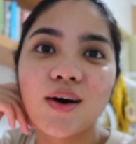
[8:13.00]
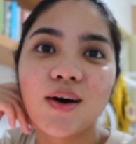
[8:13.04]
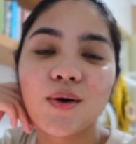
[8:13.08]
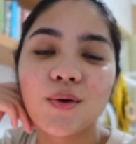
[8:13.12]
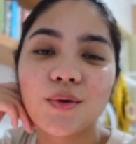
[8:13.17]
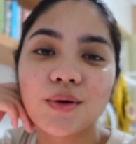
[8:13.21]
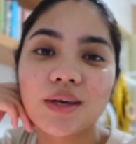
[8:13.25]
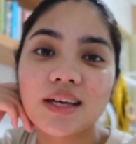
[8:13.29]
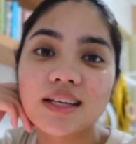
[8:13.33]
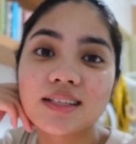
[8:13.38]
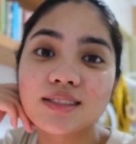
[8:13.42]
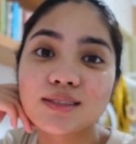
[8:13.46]

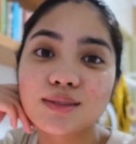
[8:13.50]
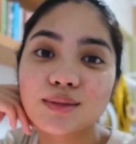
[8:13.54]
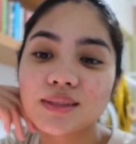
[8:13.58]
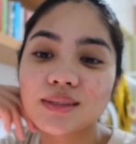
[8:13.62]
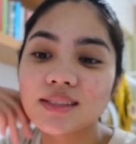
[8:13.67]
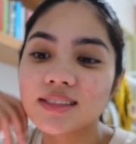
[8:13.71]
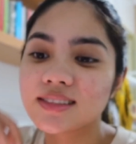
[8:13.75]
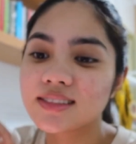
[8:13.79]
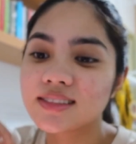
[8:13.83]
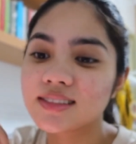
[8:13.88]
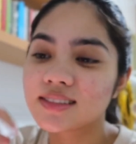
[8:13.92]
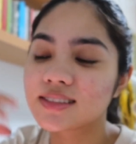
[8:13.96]
Okay, so
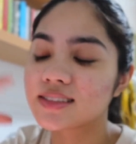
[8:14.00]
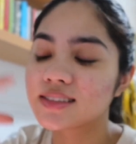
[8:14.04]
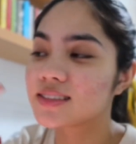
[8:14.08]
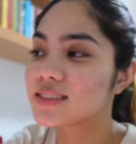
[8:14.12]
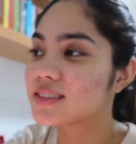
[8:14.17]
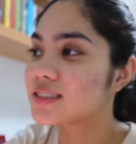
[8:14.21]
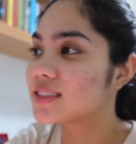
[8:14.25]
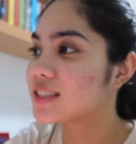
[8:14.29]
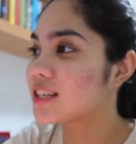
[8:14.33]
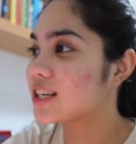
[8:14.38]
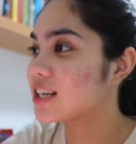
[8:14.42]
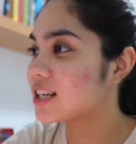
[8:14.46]
it's
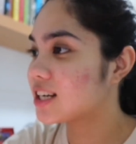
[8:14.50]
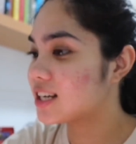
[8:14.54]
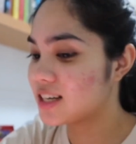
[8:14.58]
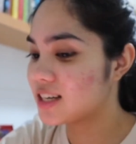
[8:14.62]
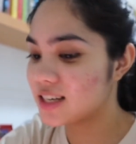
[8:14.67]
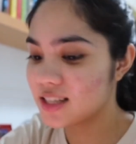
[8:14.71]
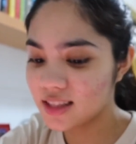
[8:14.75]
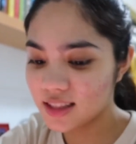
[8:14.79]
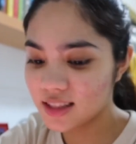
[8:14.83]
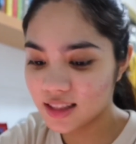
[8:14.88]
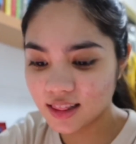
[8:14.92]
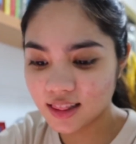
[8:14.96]

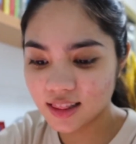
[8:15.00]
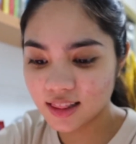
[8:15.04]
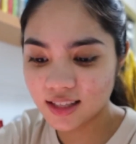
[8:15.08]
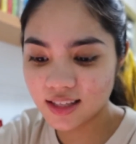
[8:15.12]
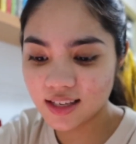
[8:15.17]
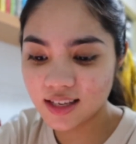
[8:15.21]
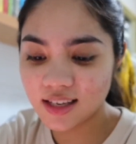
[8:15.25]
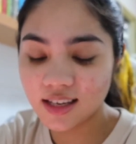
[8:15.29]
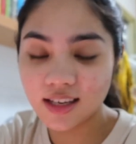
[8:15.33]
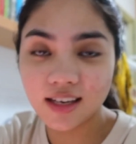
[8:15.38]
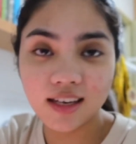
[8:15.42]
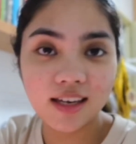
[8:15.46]

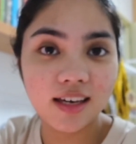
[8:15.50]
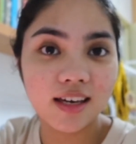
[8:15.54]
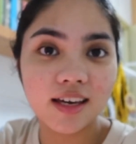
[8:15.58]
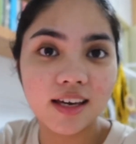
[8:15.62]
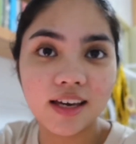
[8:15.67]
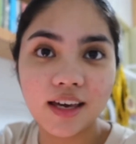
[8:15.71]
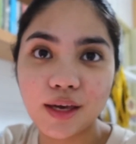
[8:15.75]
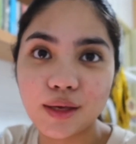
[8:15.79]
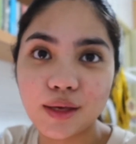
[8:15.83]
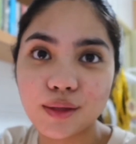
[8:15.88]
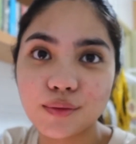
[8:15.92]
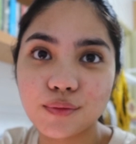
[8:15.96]
currently
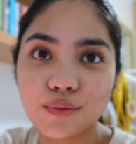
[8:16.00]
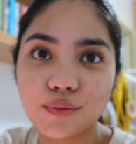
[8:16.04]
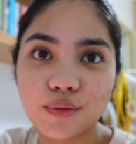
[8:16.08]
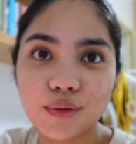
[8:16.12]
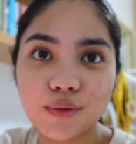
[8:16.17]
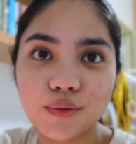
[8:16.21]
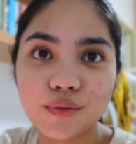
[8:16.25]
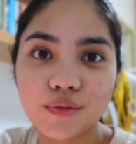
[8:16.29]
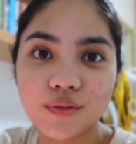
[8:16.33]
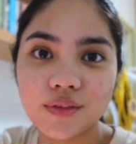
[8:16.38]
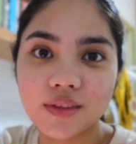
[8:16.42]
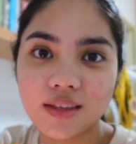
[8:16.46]

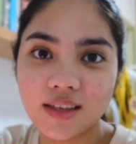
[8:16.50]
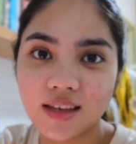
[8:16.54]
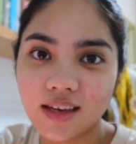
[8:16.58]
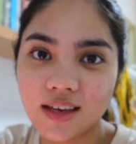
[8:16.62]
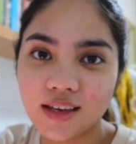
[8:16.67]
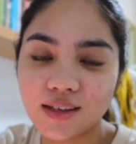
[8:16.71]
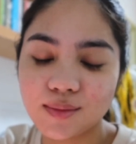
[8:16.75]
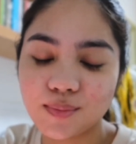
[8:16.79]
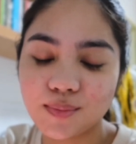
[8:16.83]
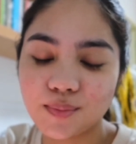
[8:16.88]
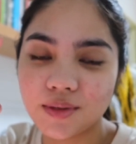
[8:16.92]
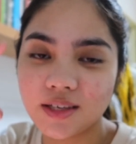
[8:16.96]

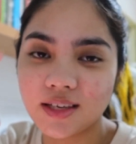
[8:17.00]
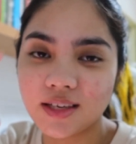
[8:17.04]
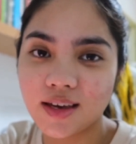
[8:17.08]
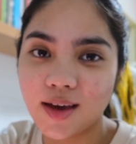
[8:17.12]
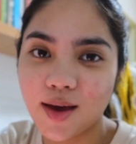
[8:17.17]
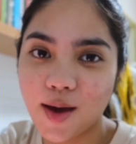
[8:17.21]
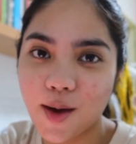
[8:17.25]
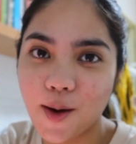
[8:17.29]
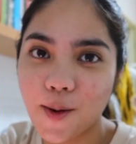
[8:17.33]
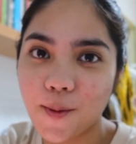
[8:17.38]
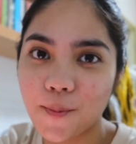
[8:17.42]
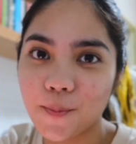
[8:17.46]
8:58
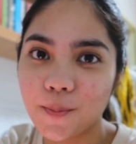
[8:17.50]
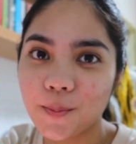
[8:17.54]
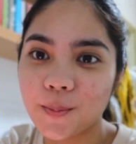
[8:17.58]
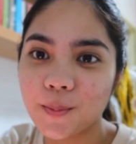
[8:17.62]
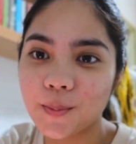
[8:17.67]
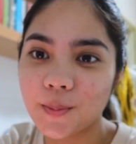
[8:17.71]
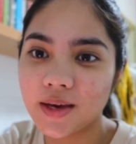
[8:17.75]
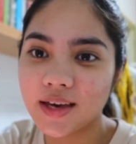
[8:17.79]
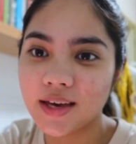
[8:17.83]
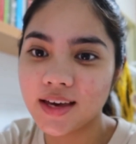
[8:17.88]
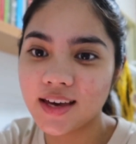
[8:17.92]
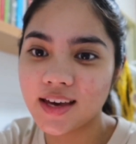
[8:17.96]
p.m.
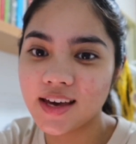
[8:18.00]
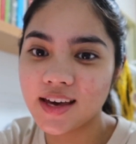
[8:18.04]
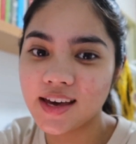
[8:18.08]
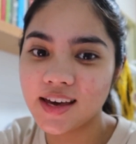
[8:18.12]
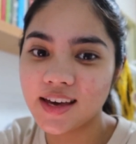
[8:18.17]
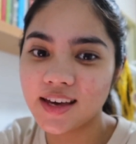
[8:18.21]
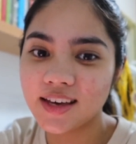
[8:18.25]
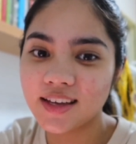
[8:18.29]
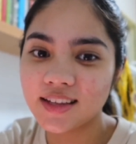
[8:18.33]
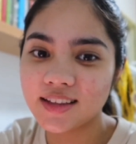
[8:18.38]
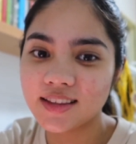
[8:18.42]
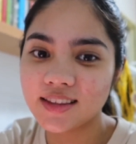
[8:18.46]

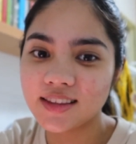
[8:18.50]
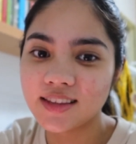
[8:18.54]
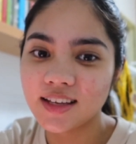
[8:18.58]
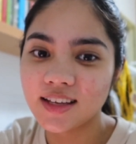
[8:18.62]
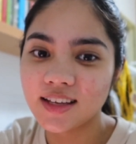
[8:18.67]
and